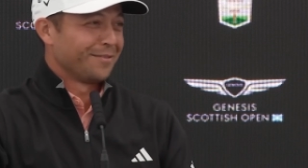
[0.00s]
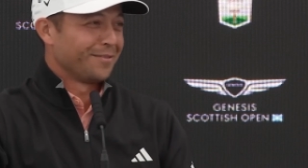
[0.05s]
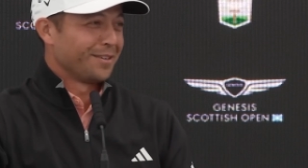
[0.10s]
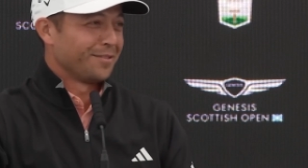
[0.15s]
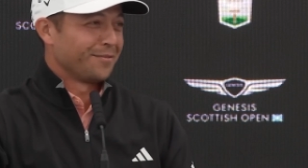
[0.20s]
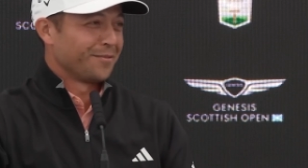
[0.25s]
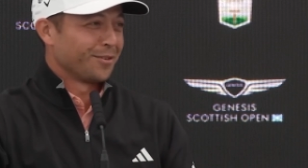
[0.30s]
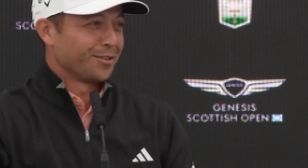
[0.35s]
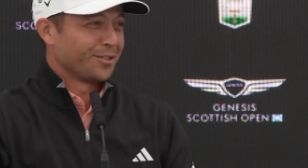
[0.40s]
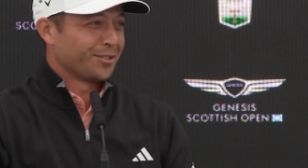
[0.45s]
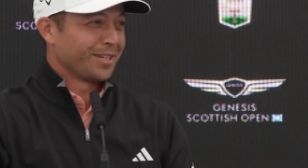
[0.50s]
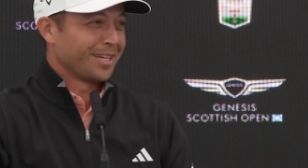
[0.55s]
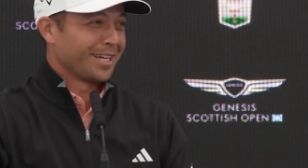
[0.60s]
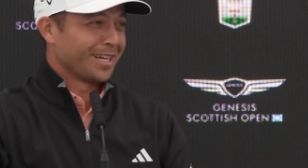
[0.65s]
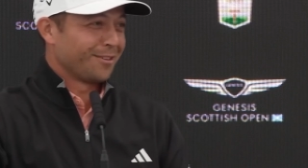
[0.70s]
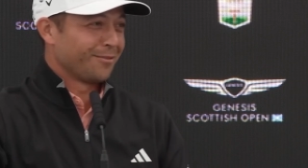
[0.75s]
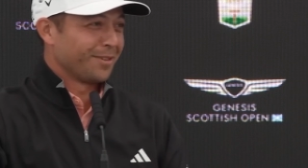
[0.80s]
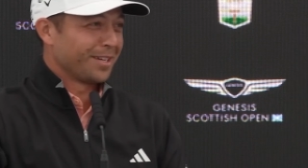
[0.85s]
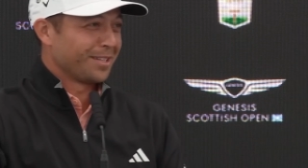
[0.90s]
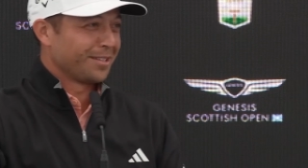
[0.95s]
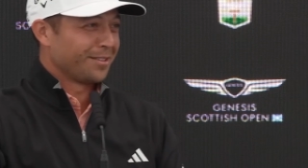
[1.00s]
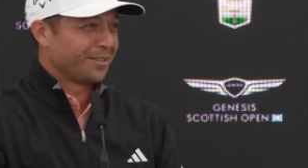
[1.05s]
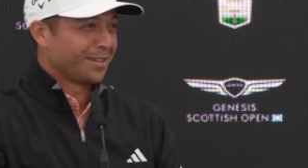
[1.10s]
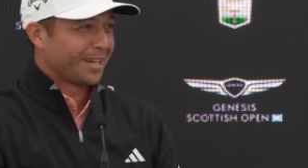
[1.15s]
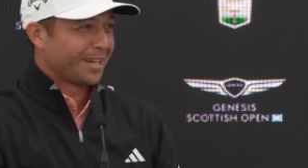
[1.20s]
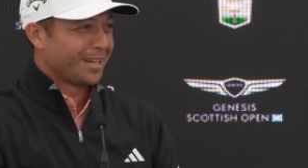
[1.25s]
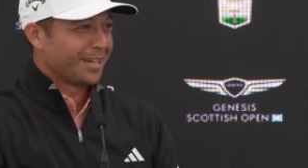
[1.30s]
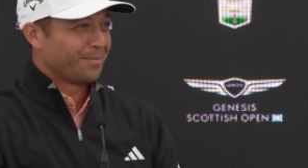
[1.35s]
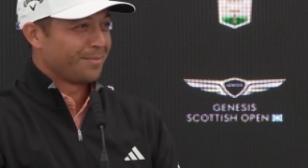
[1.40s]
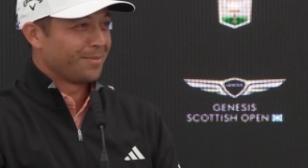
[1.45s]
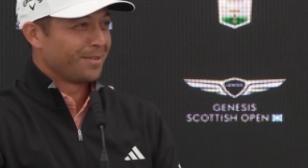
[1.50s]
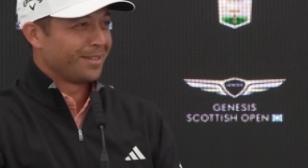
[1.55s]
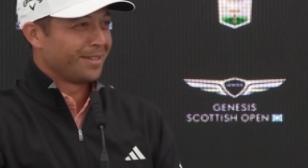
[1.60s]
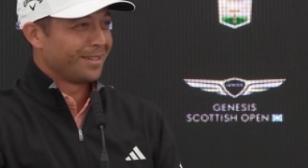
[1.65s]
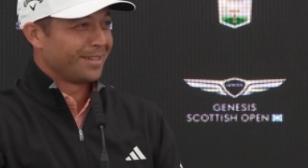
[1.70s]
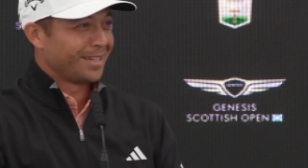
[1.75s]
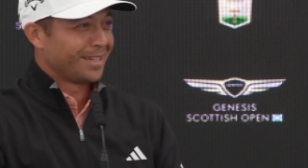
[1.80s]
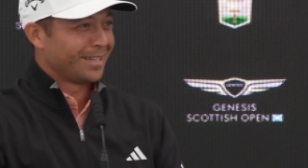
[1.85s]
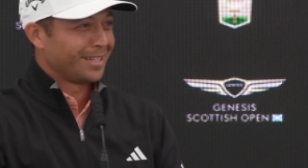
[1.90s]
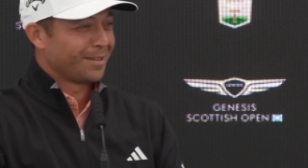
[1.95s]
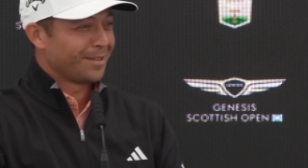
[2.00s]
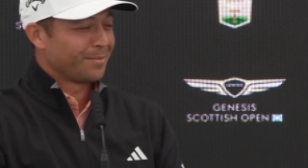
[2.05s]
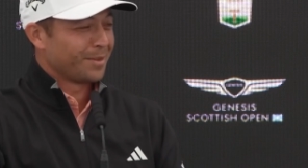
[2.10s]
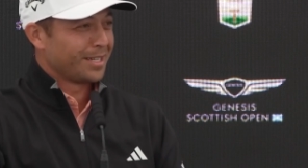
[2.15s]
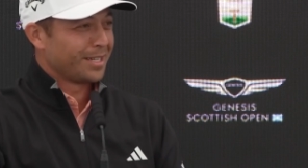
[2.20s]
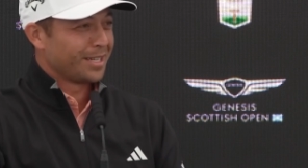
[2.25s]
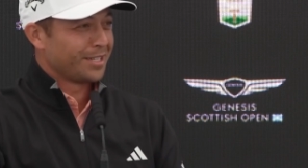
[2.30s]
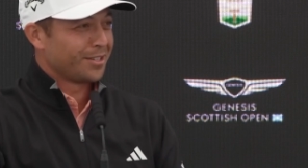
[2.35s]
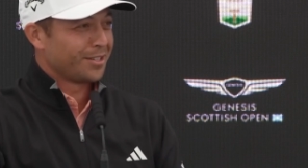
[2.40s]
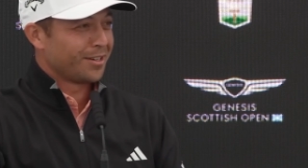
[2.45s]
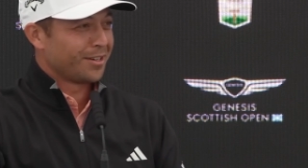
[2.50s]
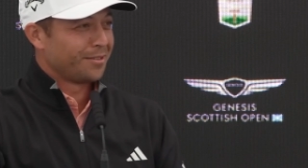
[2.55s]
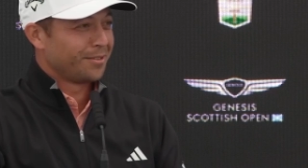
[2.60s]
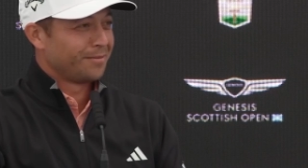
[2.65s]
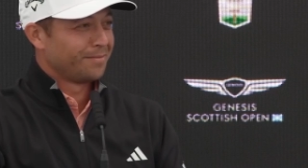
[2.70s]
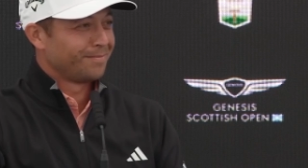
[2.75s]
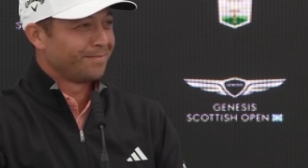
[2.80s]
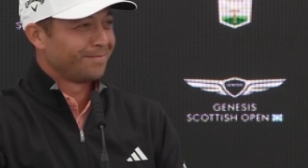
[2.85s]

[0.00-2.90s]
unfortunately, I had to wake the little guy up and, and had to get my day started.